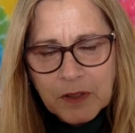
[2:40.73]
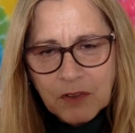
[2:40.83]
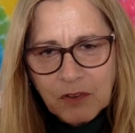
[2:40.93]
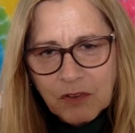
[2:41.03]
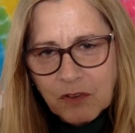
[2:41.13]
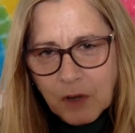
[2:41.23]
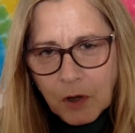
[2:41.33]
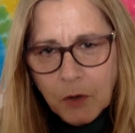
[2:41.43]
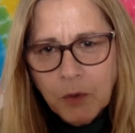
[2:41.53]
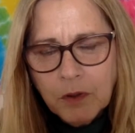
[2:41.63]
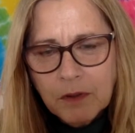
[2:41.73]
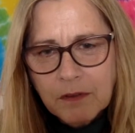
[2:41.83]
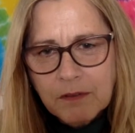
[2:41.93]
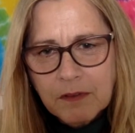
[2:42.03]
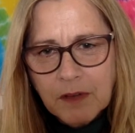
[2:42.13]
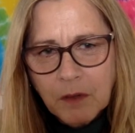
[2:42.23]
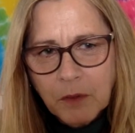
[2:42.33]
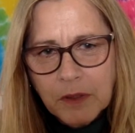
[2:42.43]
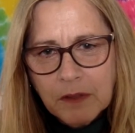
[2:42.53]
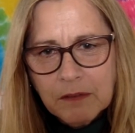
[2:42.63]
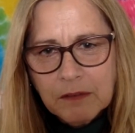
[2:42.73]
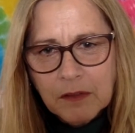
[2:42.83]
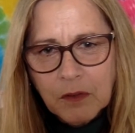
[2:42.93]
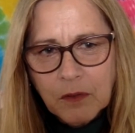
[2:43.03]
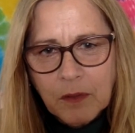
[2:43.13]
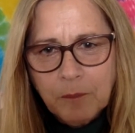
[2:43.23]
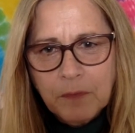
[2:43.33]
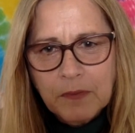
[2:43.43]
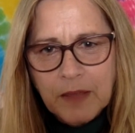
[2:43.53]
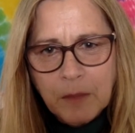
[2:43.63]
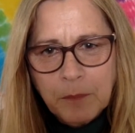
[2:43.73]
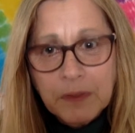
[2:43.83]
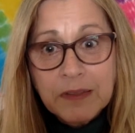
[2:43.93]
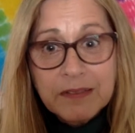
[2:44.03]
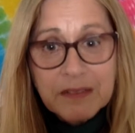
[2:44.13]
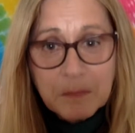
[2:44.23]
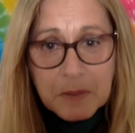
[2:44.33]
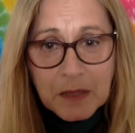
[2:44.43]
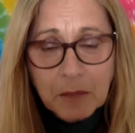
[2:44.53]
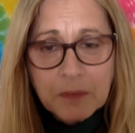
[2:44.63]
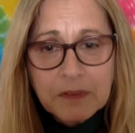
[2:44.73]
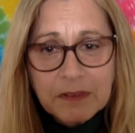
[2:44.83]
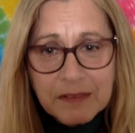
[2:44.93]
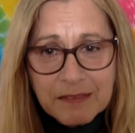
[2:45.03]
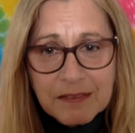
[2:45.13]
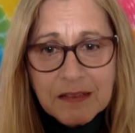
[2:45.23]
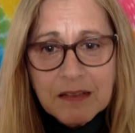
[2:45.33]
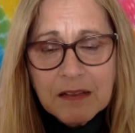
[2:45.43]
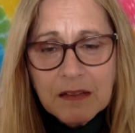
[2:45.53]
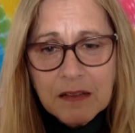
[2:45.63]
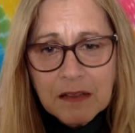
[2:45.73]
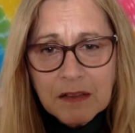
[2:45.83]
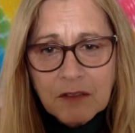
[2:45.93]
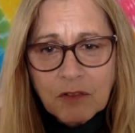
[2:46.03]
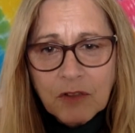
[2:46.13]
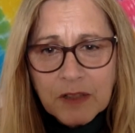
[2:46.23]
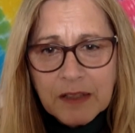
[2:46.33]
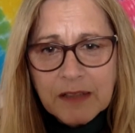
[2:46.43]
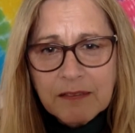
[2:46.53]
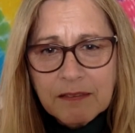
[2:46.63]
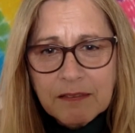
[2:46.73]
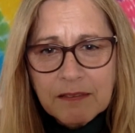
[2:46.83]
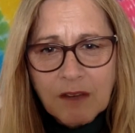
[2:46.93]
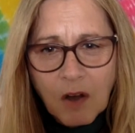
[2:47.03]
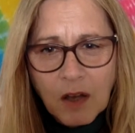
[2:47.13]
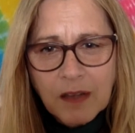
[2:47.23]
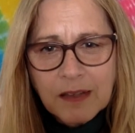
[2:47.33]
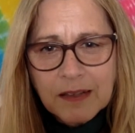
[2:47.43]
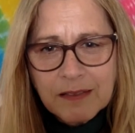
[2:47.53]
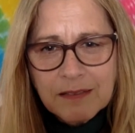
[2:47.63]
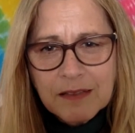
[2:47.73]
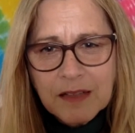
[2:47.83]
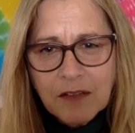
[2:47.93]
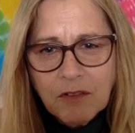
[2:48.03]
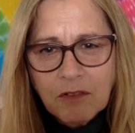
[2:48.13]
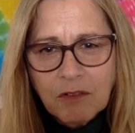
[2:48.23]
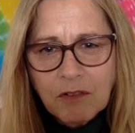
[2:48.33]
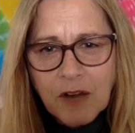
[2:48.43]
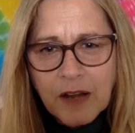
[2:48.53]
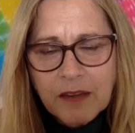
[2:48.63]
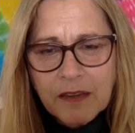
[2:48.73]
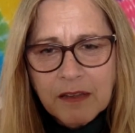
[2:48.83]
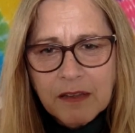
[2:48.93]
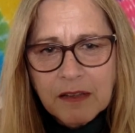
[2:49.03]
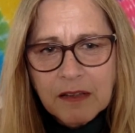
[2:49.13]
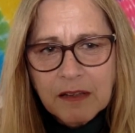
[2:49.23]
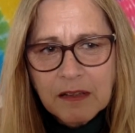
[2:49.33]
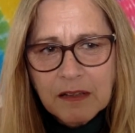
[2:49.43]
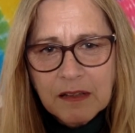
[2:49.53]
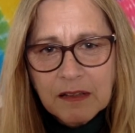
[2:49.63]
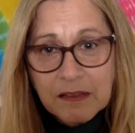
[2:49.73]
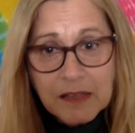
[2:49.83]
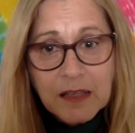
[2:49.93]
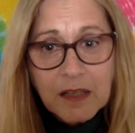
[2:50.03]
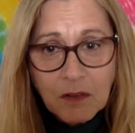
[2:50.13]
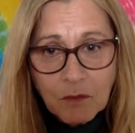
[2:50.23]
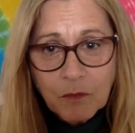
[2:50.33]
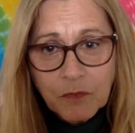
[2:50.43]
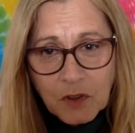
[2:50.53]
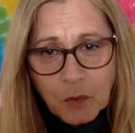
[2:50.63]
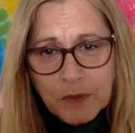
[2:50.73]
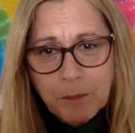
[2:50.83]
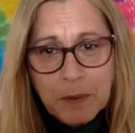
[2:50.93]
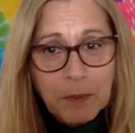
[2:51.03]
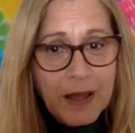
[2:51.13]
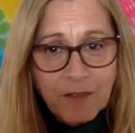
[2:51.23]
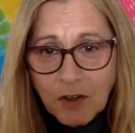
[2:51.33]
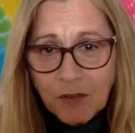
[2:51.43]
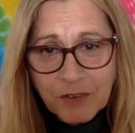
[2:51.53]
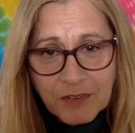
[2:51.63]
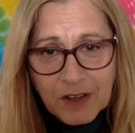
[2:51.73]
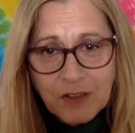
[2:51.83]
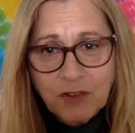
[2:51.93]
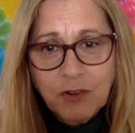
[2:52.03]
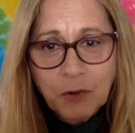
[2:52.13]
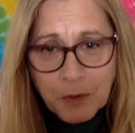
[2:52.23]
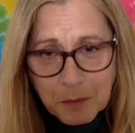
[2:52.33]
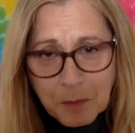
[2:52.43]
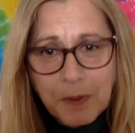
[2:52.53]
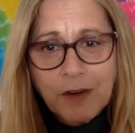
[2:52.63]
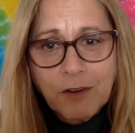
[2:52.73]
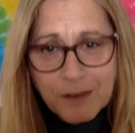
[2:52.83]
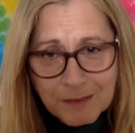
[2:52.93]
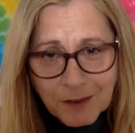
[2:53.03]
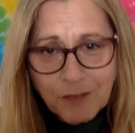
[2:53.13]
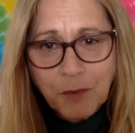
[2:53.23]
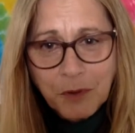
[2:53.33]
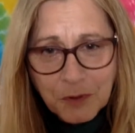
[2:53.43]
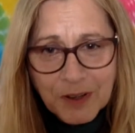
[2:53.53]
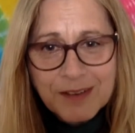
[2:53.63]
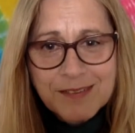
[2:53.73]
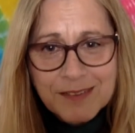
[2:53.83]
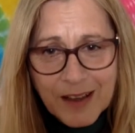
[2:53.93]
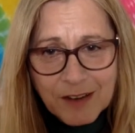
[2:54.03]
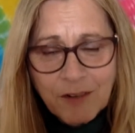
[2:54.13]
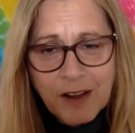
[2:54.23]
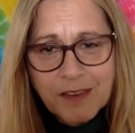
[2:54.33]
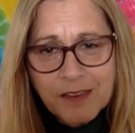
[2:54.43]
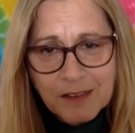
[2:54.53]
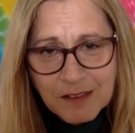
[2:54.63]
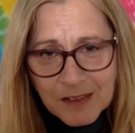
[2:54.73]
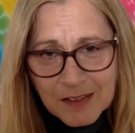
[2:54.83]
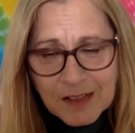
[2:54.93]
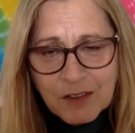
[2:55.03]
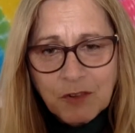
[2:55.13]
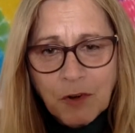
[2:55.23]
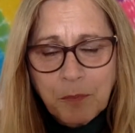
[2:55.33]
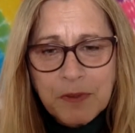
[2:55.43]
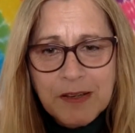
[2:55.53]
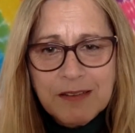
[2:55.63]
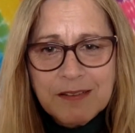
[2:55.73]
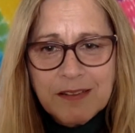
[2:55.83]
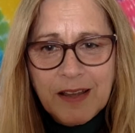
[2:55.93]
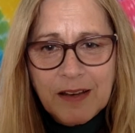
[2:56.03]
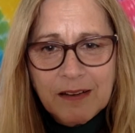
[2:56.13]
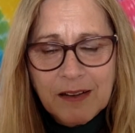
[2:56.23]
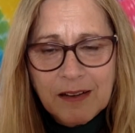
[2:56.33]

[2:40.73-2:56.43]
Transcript: just know. There's a knowing. So that ability to be able to listen, really silent listening rather than thinking. When people are having conversation, you're always preparing yourself for what you're going to say rather than dropping into that